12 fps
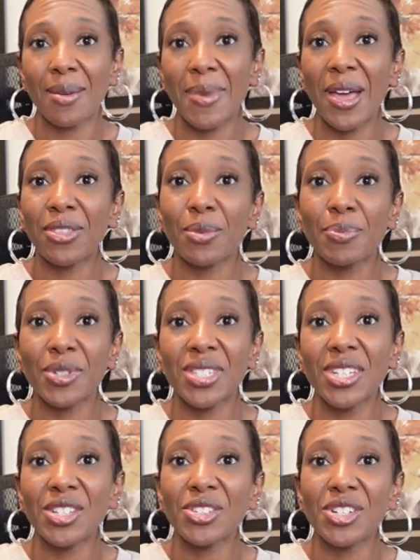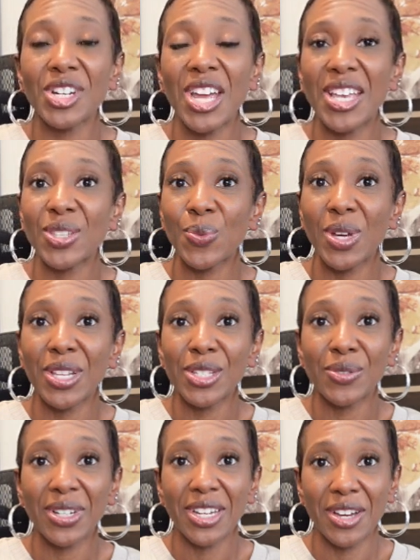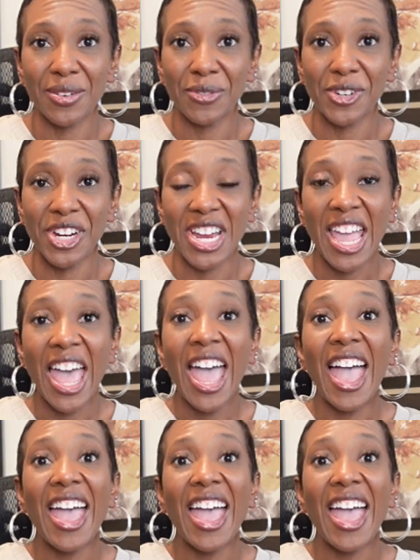about the procedure as well as recovery.